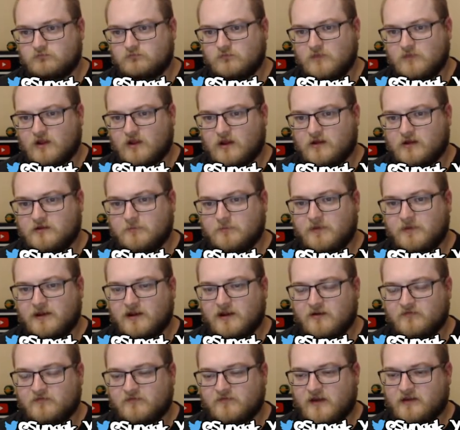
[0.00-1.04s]
uh, depending
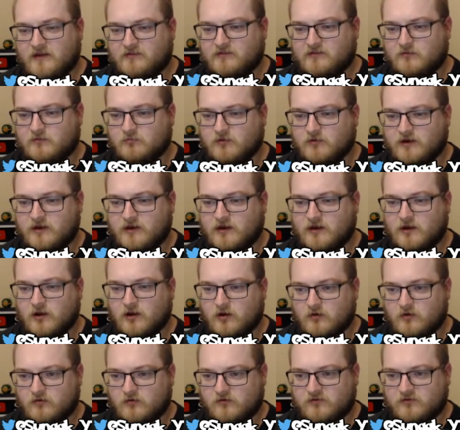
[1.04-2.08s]
how fast Sabrina
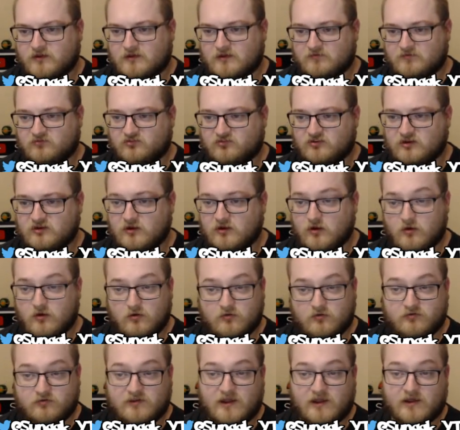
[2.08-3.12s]
goes. If she
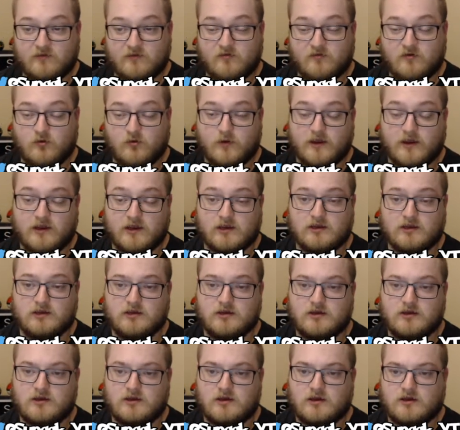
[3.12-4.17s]
goes kind of quick,
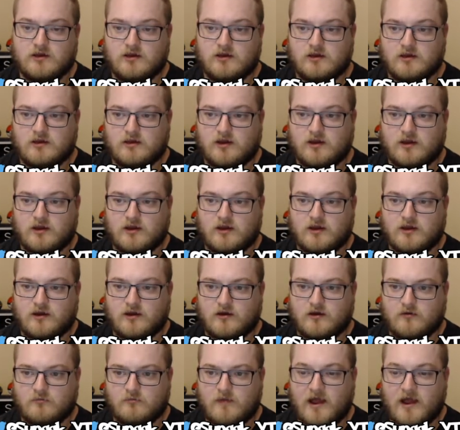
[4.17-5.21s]

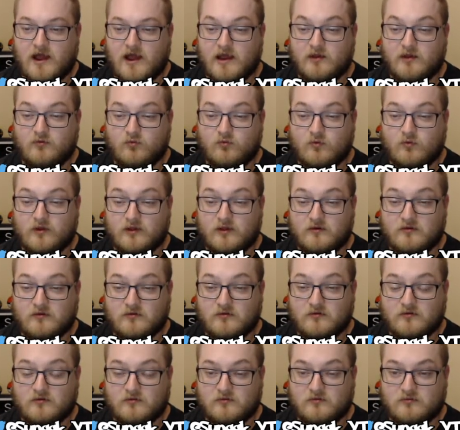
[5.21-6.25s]
um, I
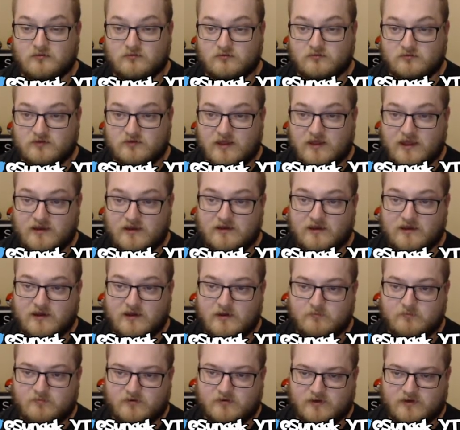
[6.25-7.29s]
will end
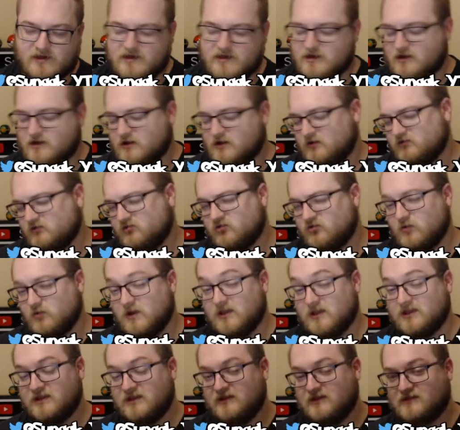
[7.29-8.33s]
up uh,
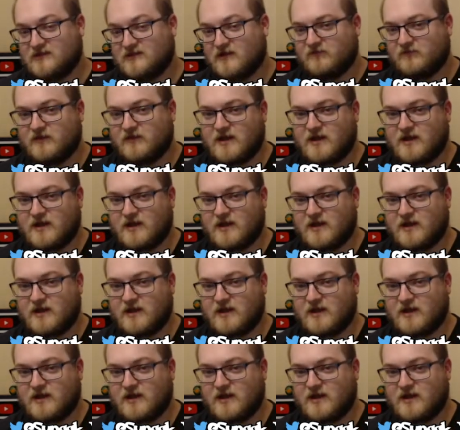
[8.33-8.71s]
doing the Sevii